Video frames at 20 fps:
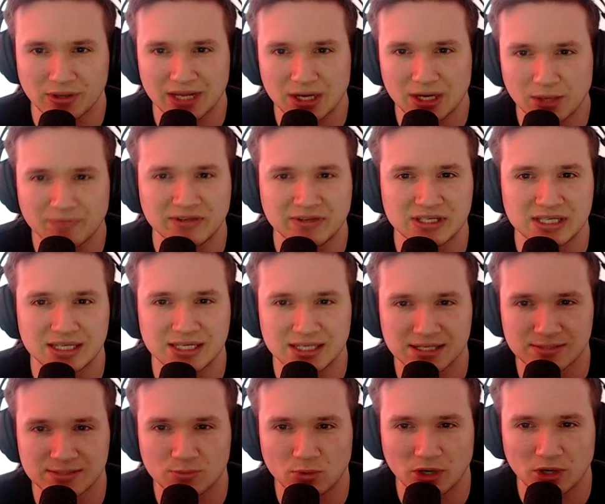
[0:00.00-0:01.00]
That obviously
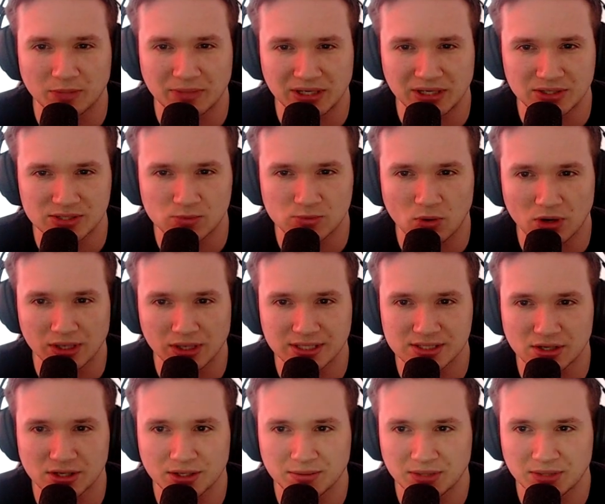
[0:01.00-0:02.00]
doesn't work because Wong is
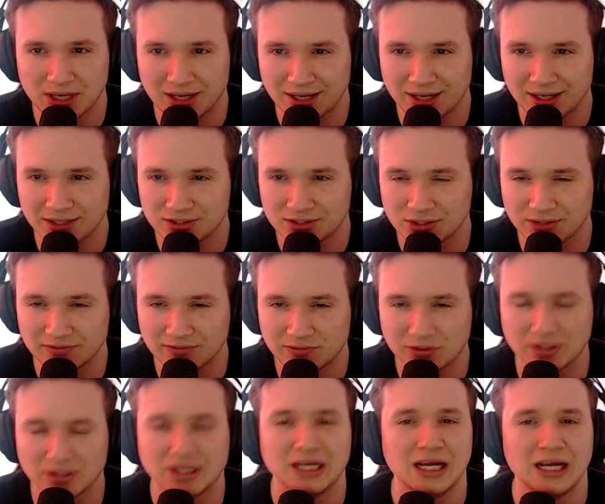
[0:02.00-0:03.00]
on turn
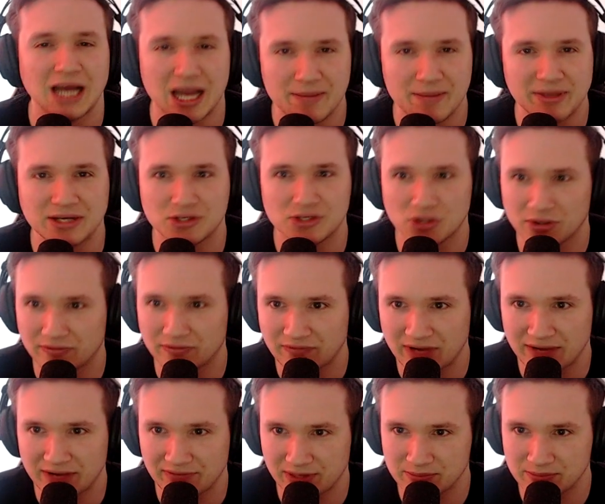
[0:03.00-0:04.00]
4. I meant turn
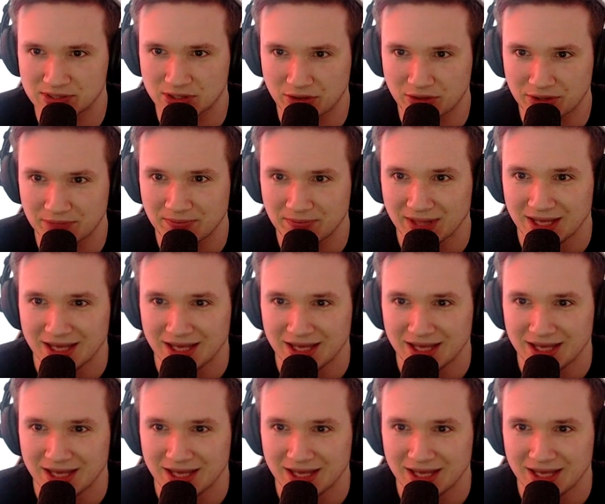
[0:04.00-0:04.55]
5, I'm sorry.